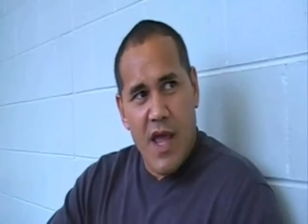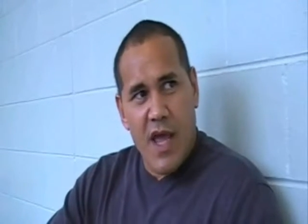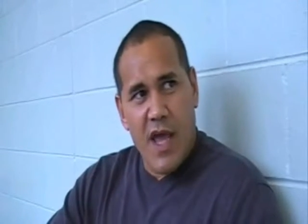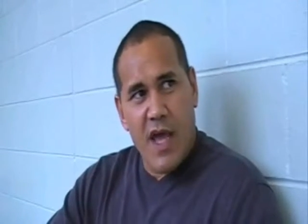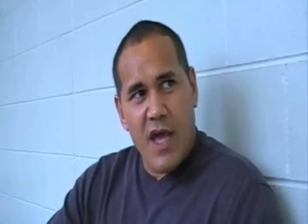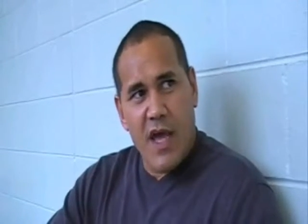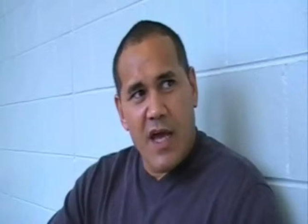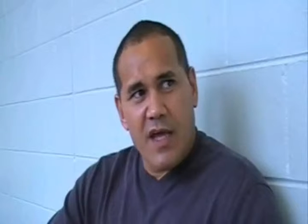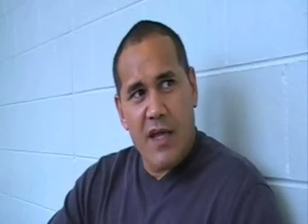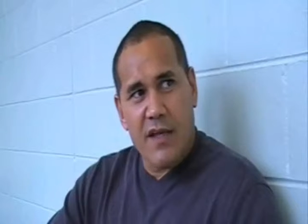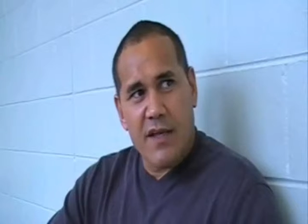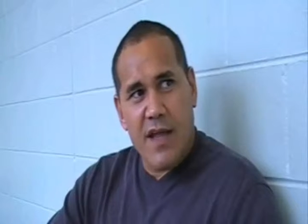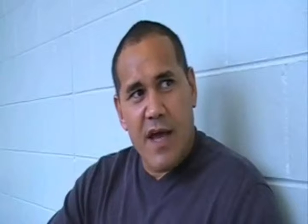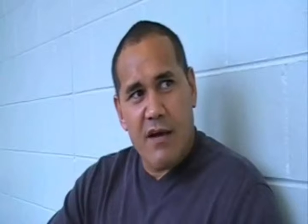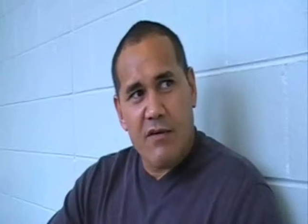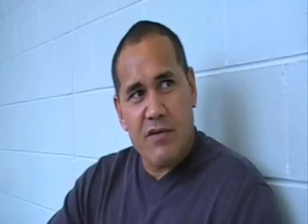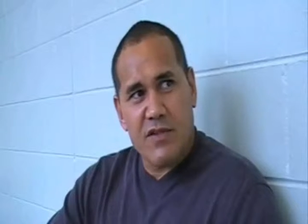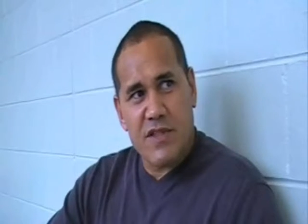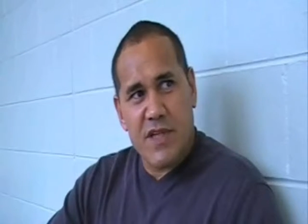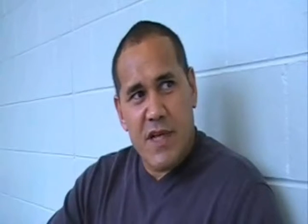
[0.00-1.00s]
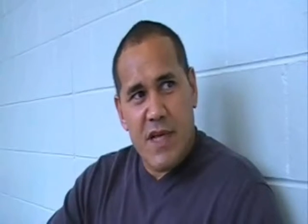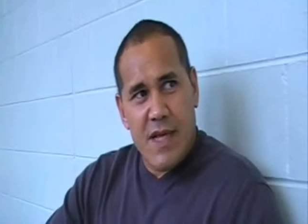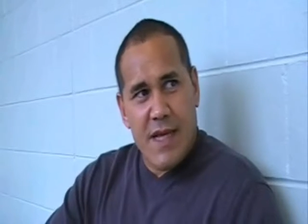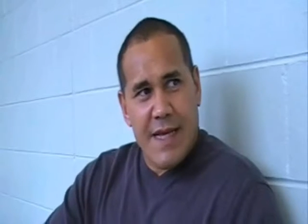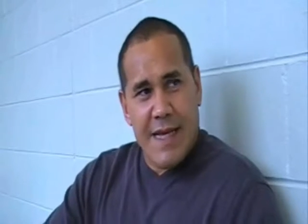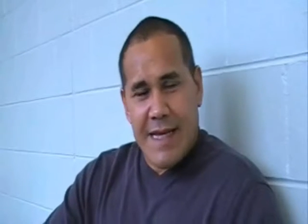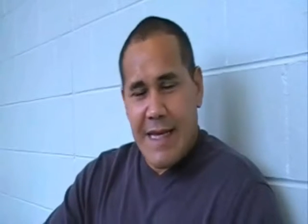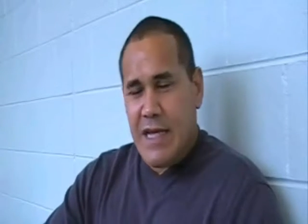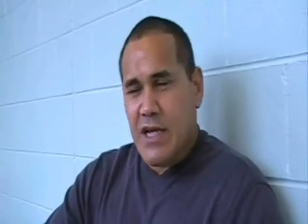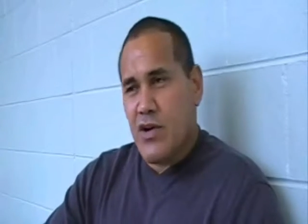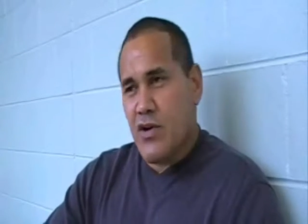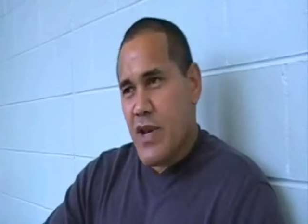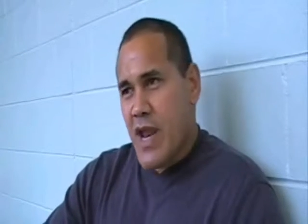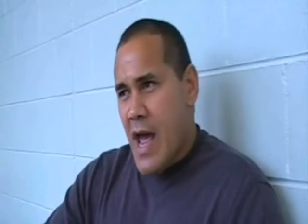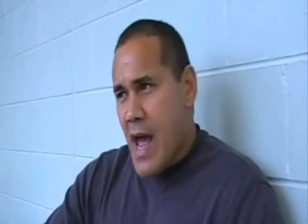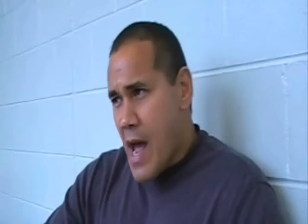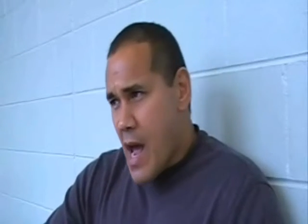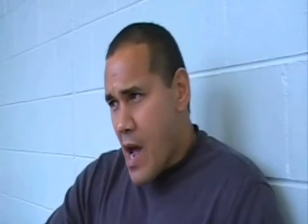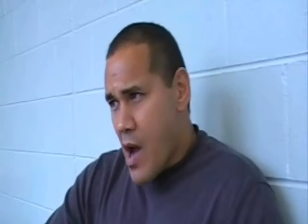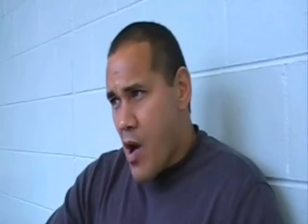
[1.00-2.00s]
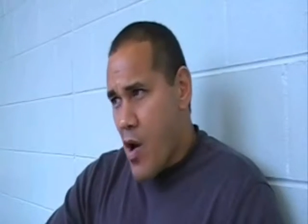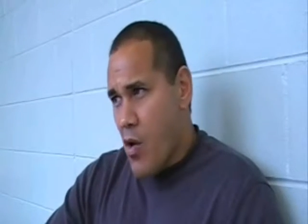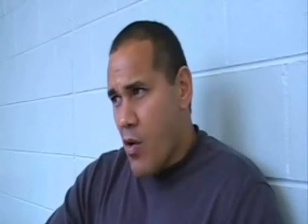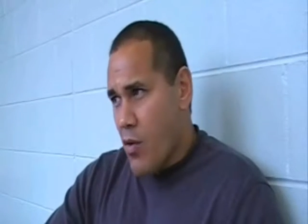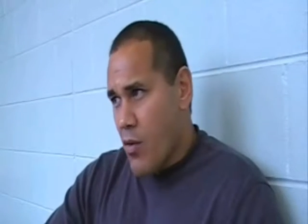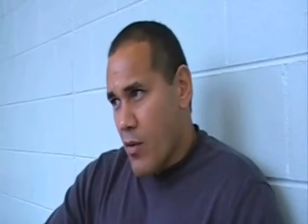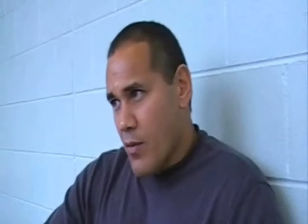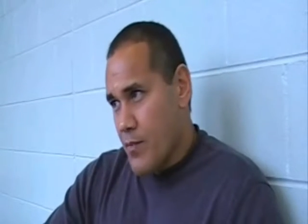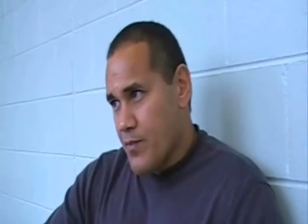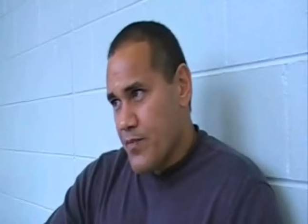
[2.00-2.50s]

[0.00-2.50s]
and that was, you know, now,